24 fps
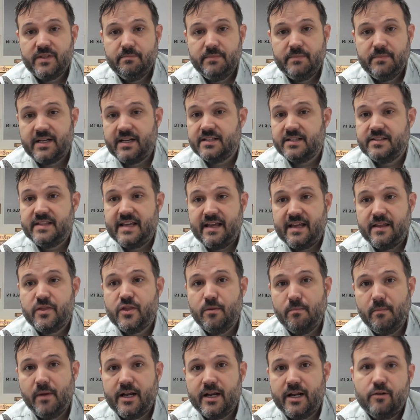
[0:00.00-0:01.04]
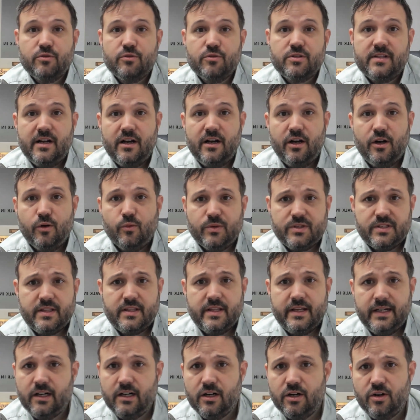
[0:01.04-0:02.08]
because the money was there. It was
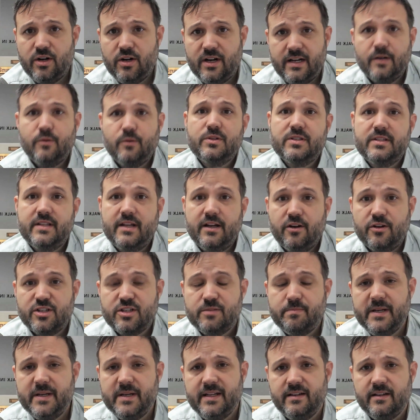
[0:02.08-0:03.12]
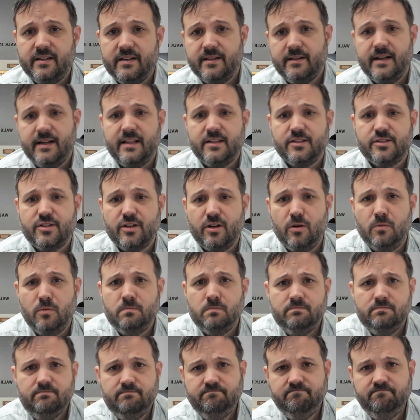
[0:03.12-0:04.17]
there, and it was there to spend. And so
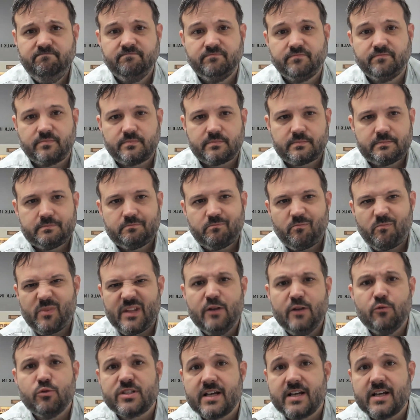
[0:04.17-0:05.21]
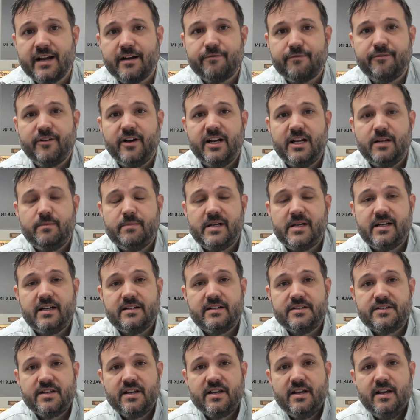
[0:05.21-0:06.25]
it was kind of funny
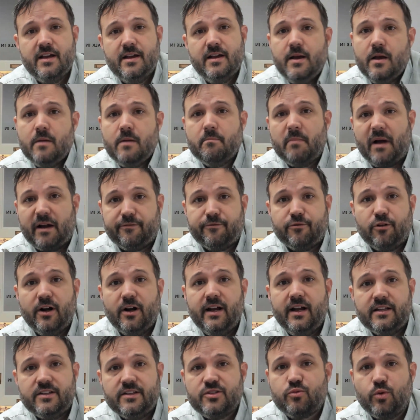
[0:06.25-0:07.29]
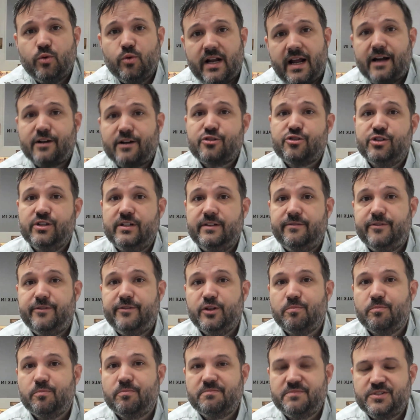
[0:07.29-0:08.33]
because my friends would actually
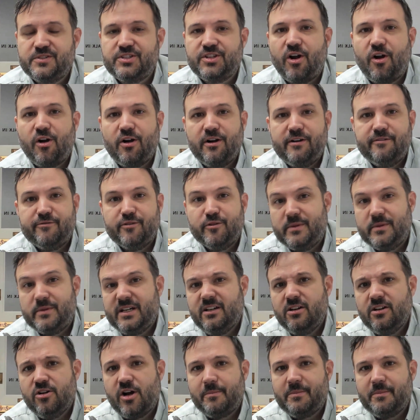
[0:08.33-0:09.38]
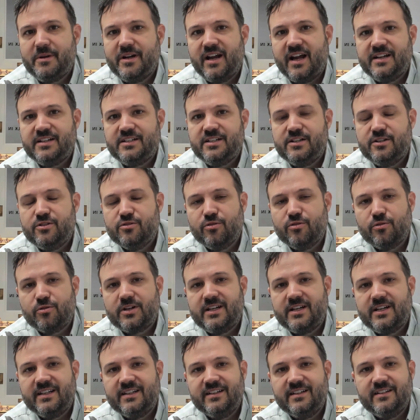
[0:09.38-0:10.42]
feel sorry for me. I'm a 19-year-old
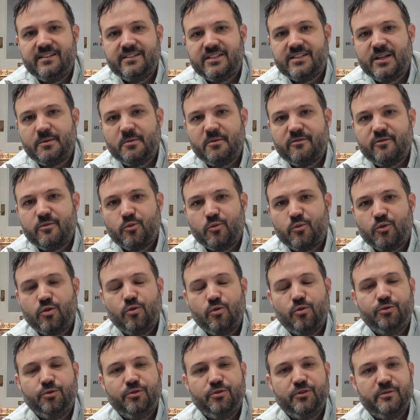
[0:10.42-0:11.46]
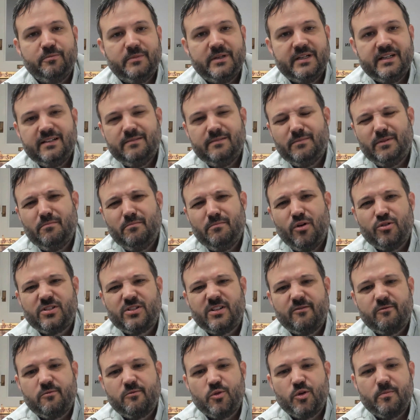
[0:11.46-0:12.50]
kid, and some of them were older than me, but most
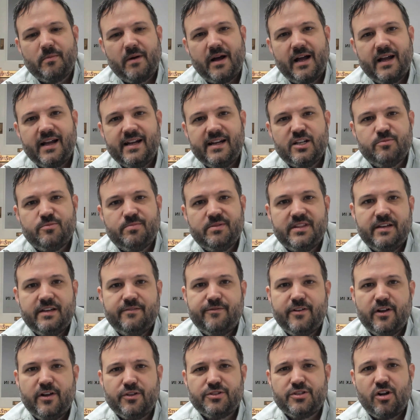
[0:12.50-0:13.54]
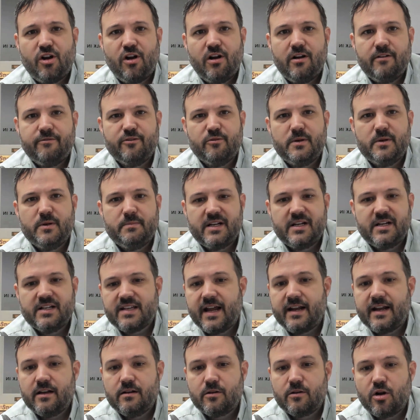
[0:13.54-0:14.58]
of them were my age. But they felt sorry for me because
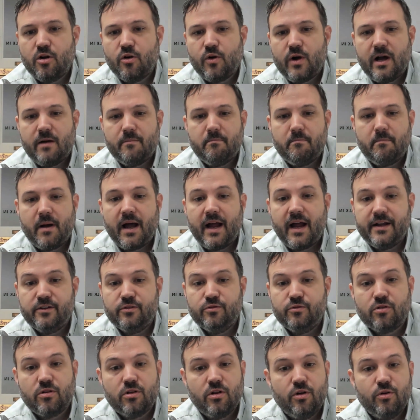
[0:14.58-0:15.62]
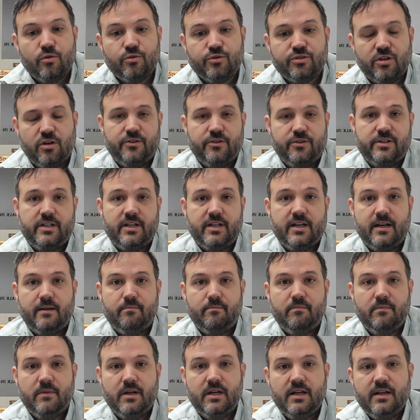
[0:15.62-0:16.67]
I didn't go out and buy new clothes all the time.
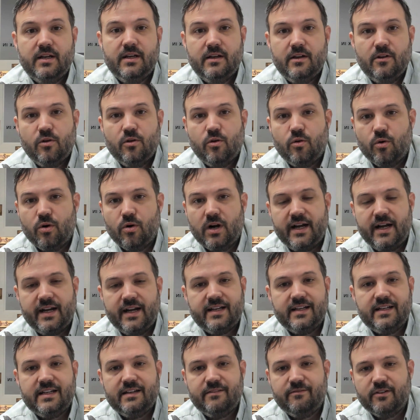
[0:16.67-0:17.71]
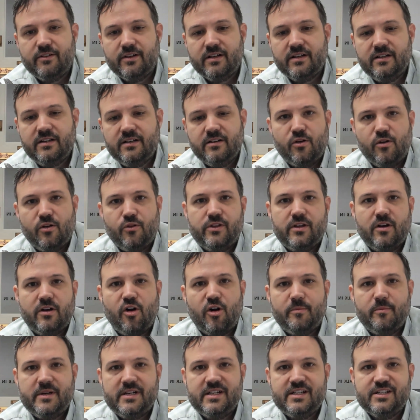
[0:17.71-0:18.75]
Or I didn't even, the
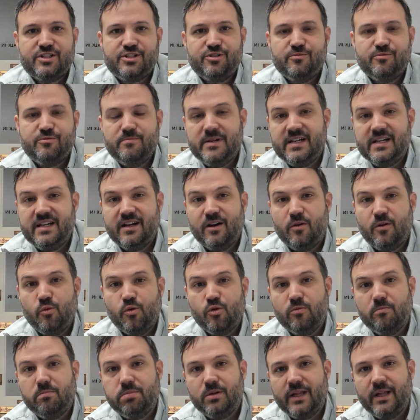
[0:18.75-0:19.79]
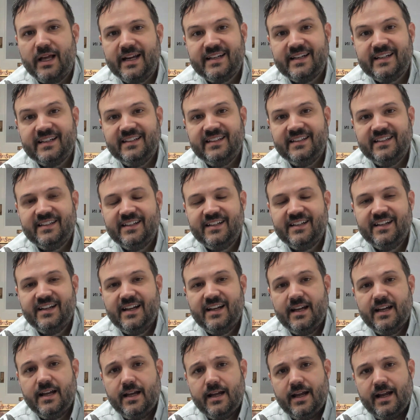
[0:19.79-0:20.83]
Army issued me a wool blanket,
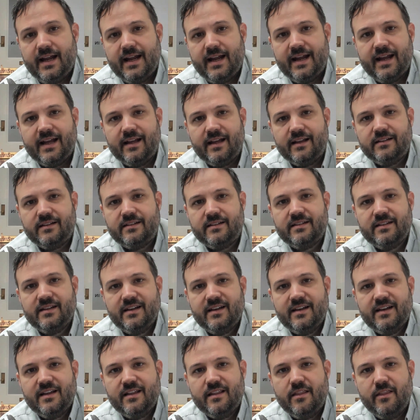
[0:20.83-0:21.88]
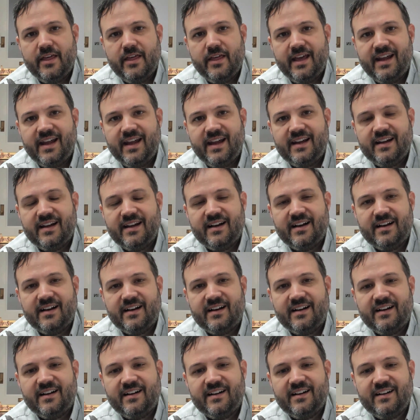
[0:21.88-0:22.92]
and
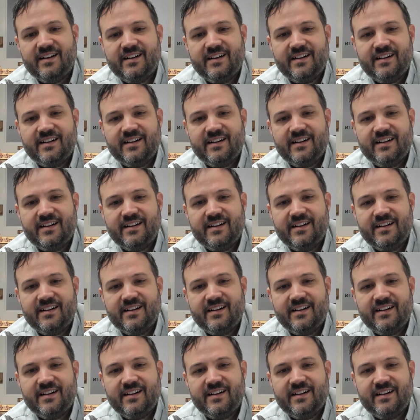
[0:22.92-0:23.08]
that's